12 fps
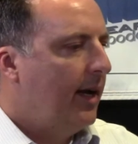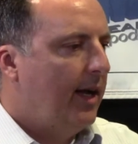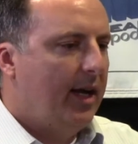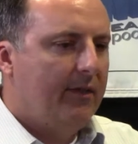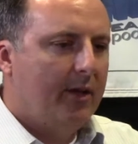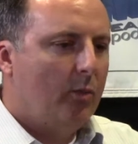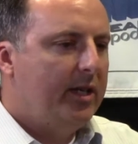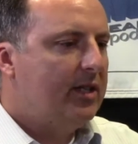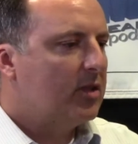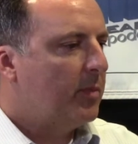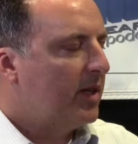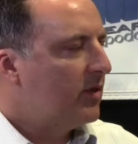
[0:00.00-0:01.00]
and then we
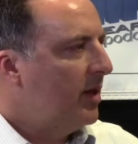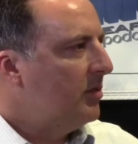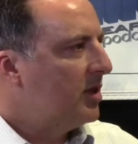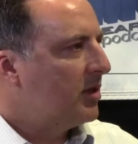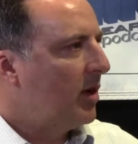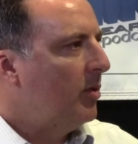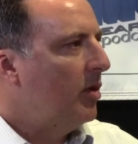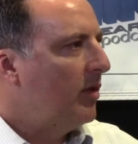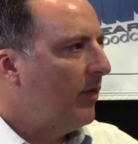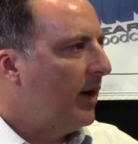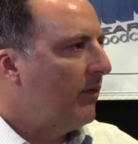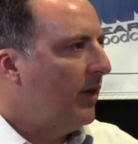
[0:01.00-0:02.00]
dispatch them just like we do the
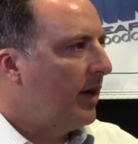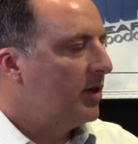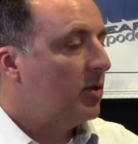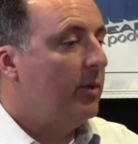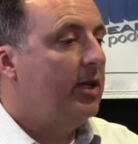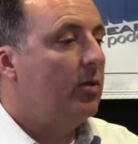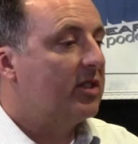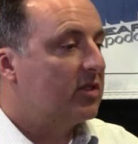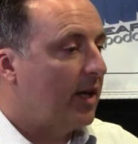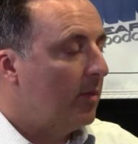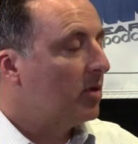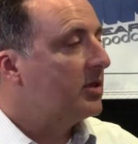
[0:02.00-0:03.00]
firefighters, and we do it
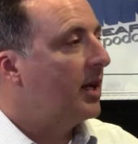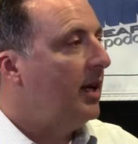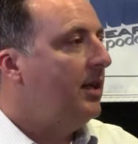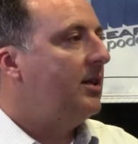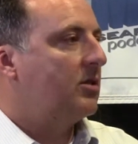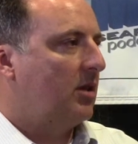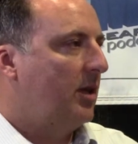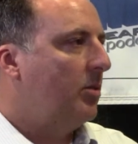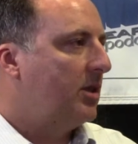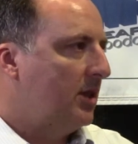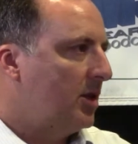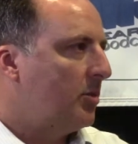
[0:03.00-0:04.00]
simultaneously
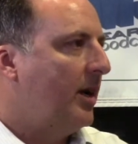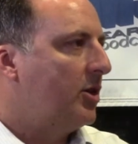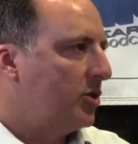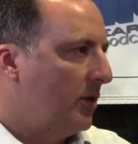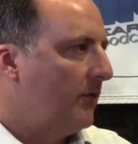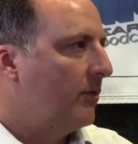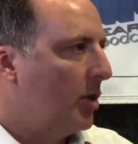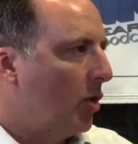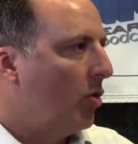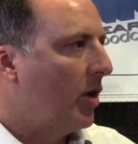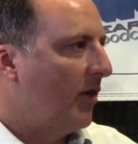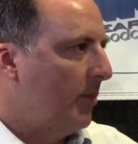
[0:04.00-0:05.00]
with the dispatch of
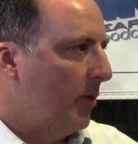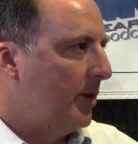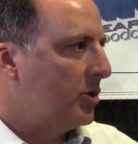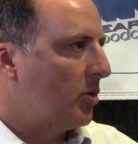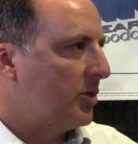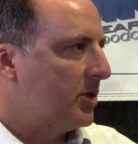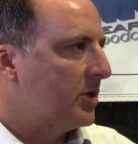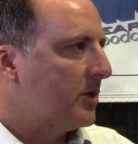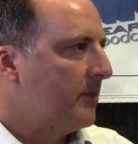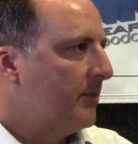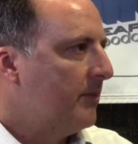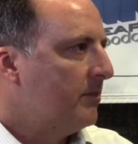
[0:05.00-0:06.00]
local government resources.
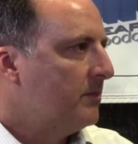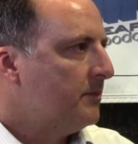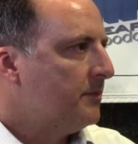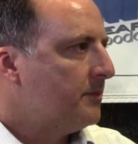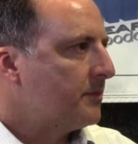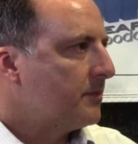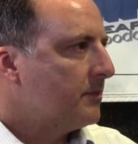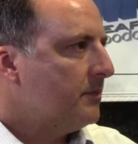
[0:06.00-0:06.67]
And it's